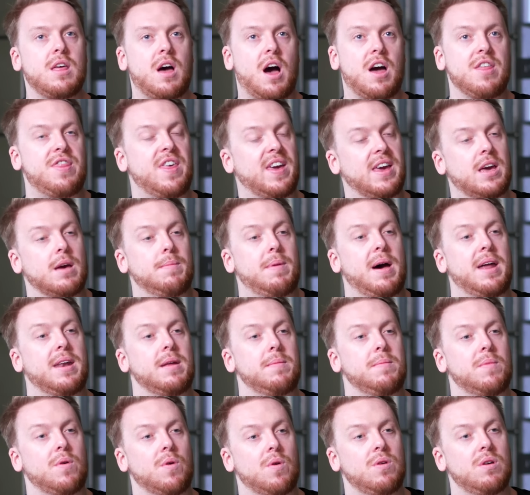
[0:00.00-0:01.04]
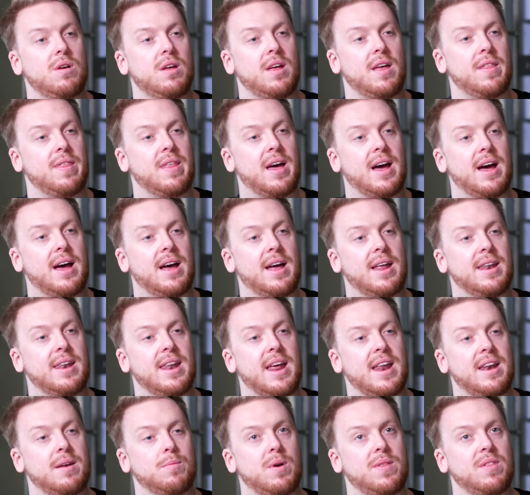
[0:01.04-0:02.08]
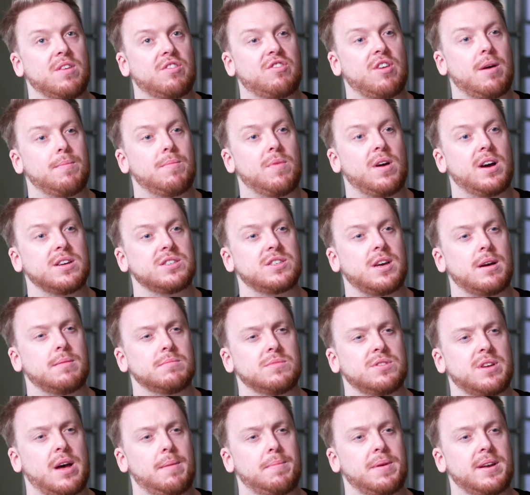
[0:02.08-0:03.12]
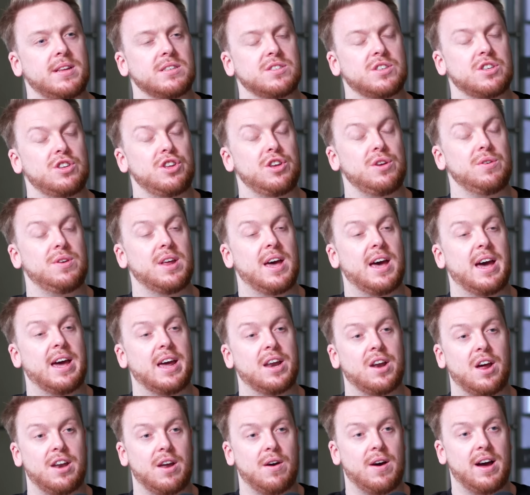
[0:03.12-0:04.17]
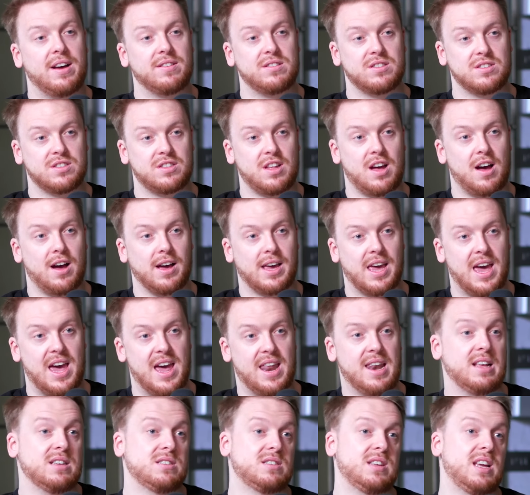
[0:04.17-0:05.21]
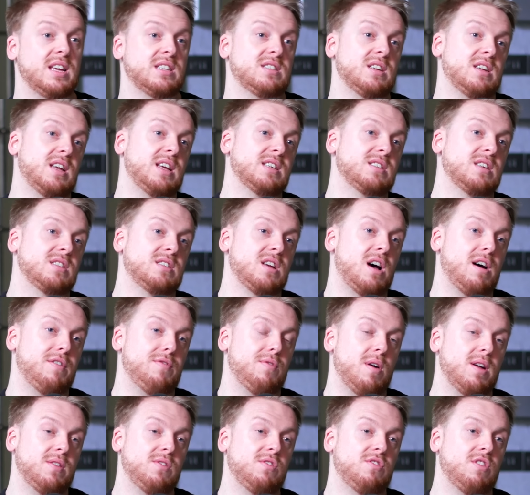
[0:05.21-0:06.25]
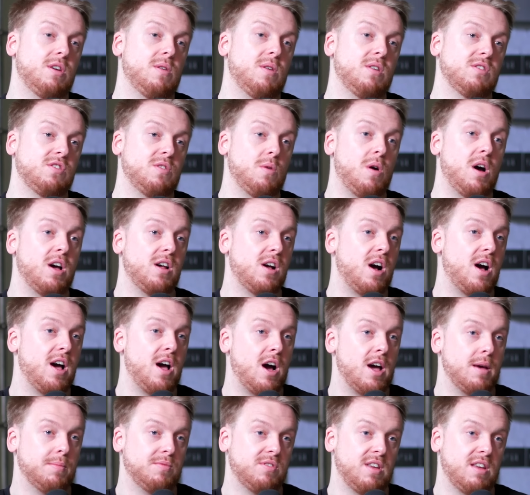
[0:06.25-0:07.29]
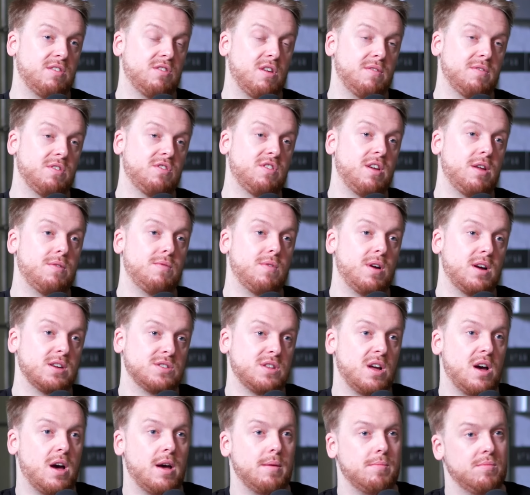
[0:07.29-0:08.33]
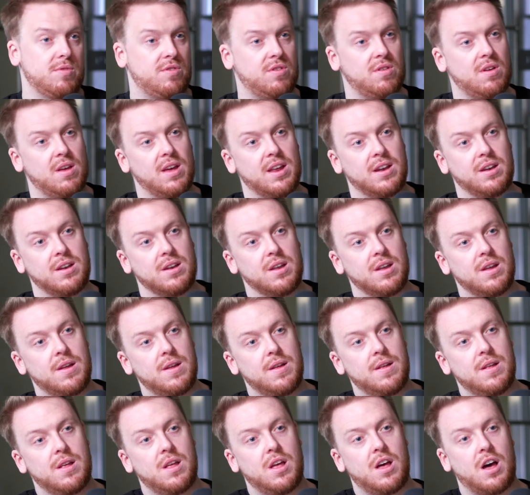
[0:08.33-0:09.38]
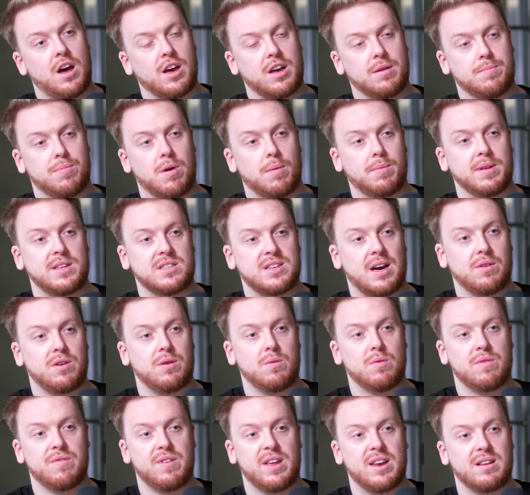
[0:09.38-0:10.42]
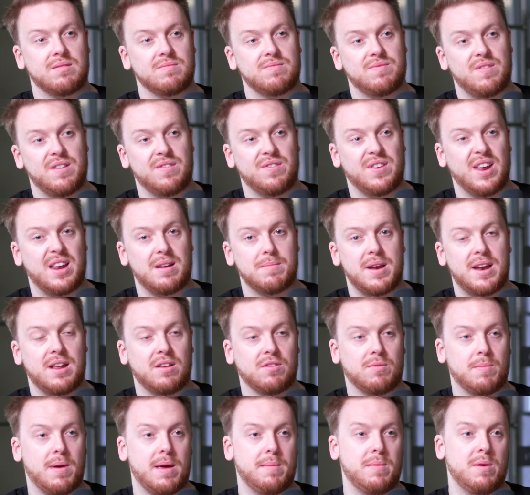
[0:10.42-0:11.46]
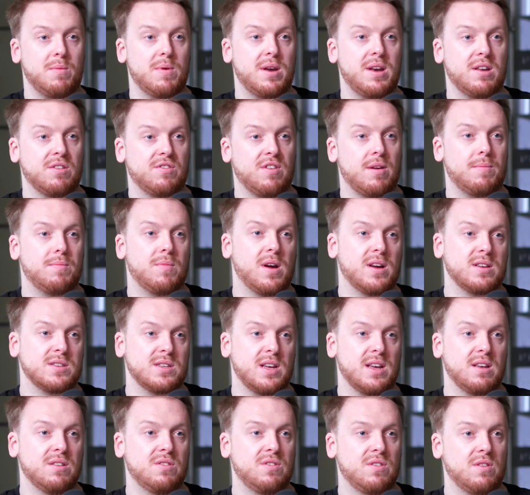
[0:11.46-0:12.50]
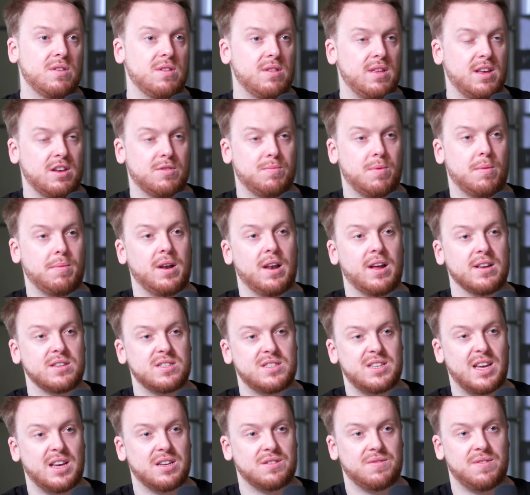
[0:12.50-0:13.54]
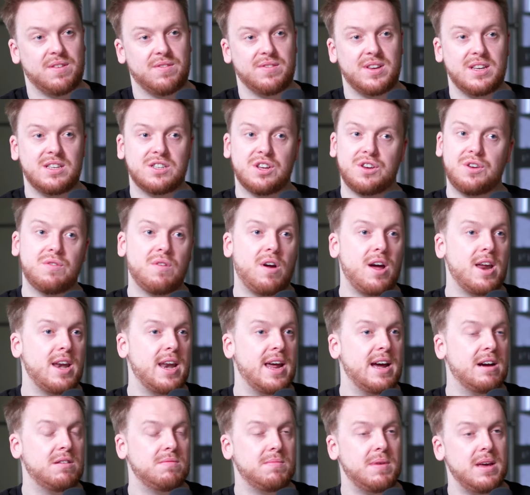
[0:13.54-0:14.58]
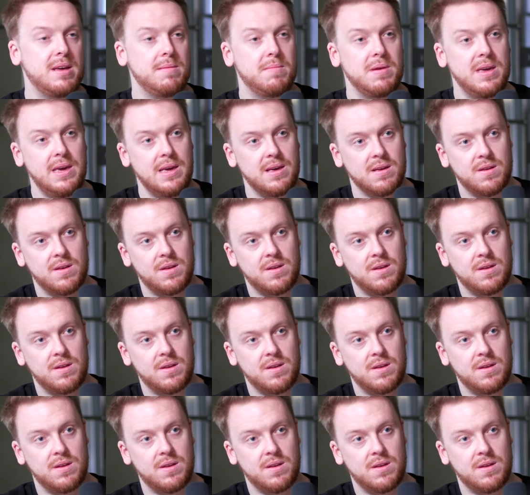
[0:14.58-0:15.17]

I think about it more and that, and then when the sunrise comes up and it's a new day and I know I have to start again, it's it's a, it's a tough one. So so I, I, I obsess over sunrise times and I could probably tell you within 15 minutes, maybe when the sunrise is. I think it's probably like 6:52 right now, maybe.